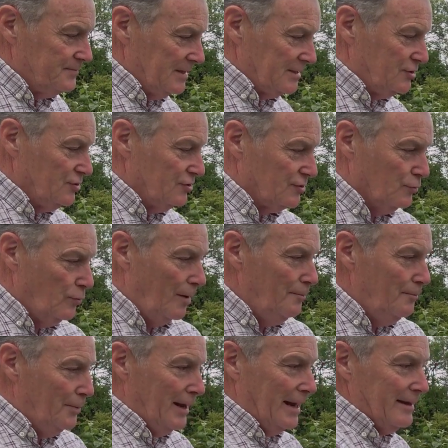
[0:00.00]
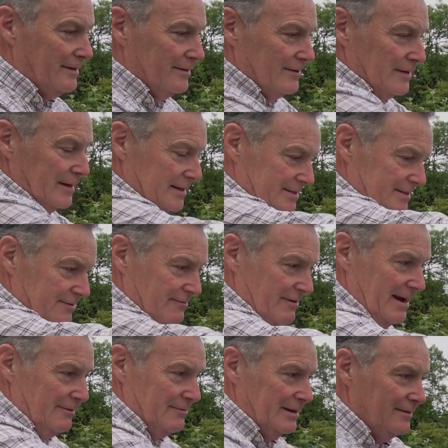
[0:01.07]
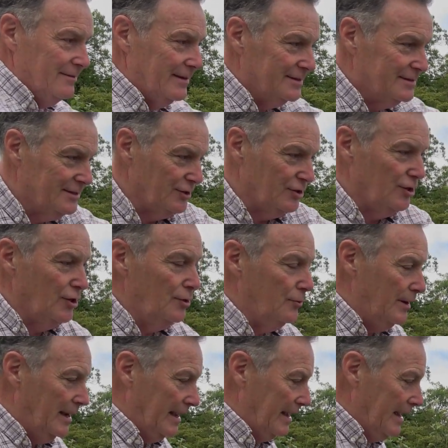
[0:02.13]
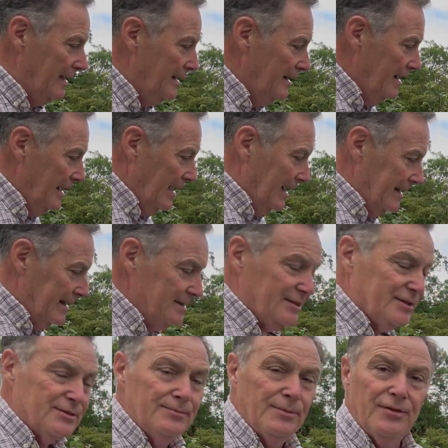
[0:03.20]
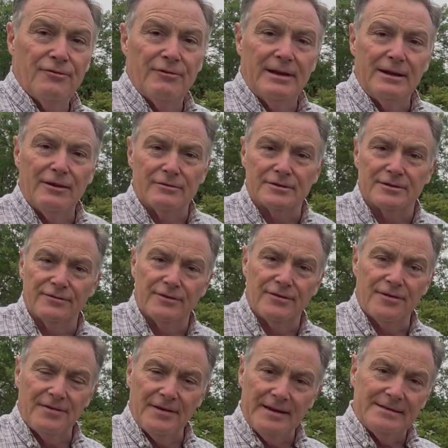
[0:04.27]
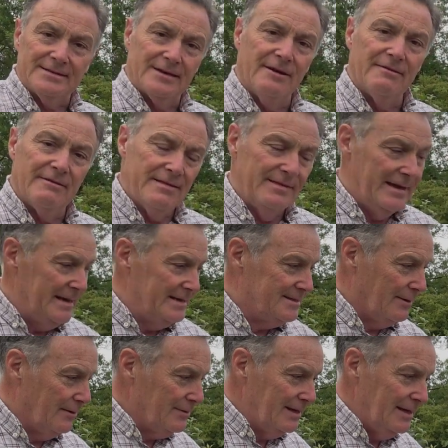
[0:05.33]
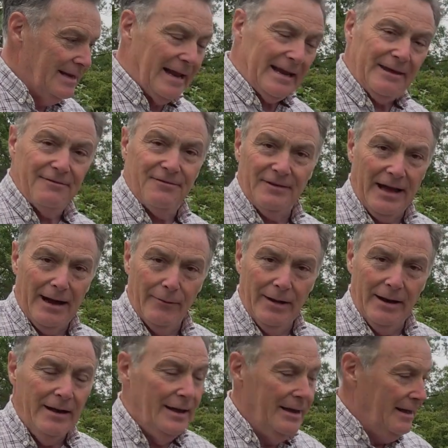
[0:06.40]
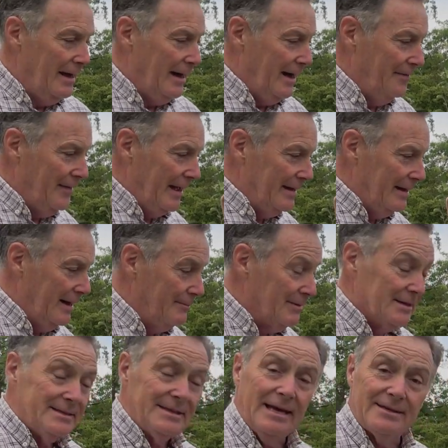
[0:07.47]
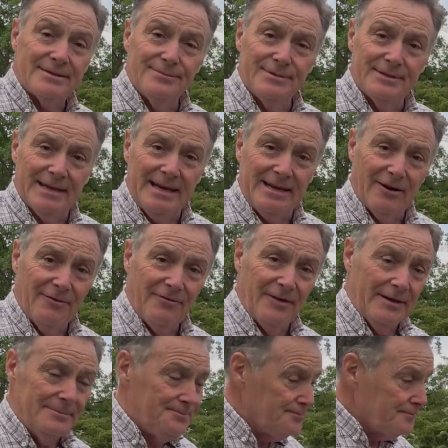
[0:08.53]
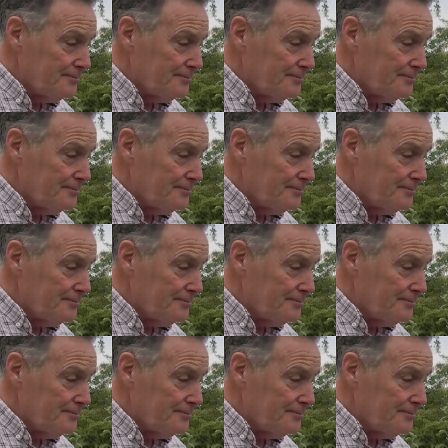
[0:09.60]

That's just one plant that is surrounding this yew here, and it's smothering lots of other things that are in there. So I'm going to let it flower, and then I'm going to take some seed off it.